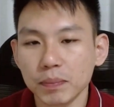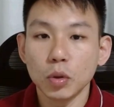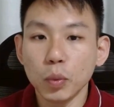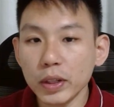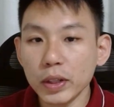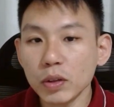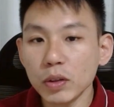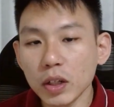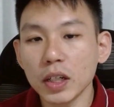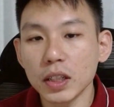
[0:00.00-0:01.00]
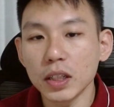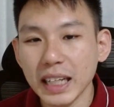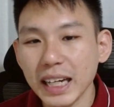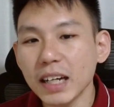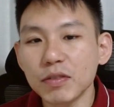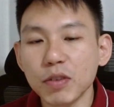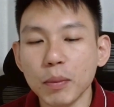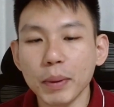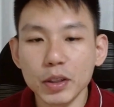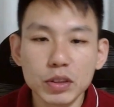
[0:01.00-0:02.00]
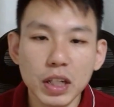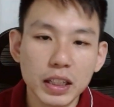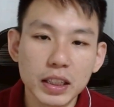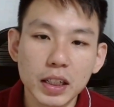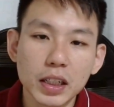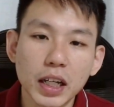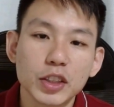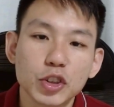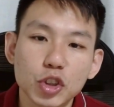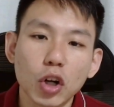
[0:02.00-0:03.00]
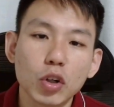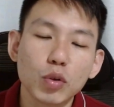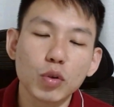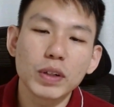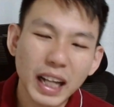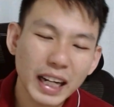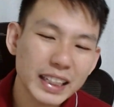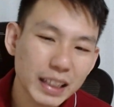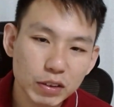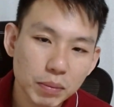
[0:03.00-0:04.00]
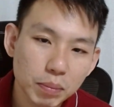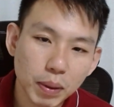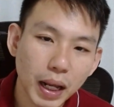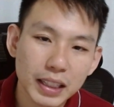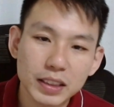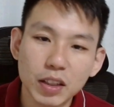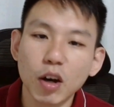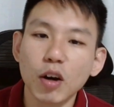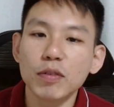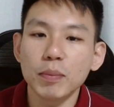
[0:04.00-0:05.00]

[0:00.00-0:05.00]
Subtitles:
So wait no longer. Sign up for my newsletter and join over 9,000 plus of